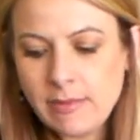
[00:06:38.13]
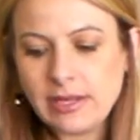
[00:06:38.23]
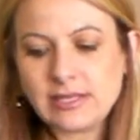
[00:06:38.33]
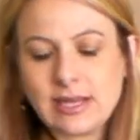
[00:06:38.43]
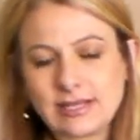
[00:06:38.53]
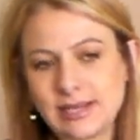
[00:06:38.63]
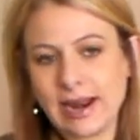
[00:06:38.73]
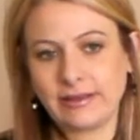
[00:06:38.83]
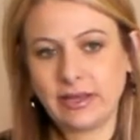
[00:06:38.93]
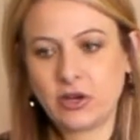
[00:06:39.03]
It's a
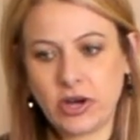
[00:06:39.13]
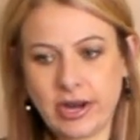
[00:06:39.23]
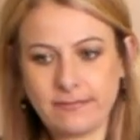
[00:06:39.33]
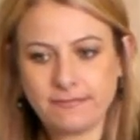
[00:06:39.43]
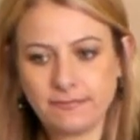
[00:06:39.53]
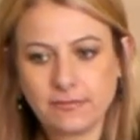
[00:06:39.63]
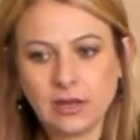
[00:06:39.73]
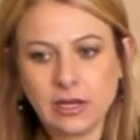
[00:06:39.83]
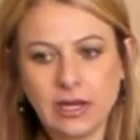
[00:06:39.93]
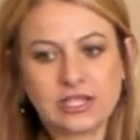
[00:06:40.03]
styling cream.
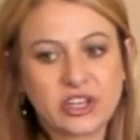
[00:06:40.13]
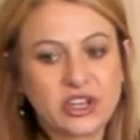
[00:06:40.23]
It's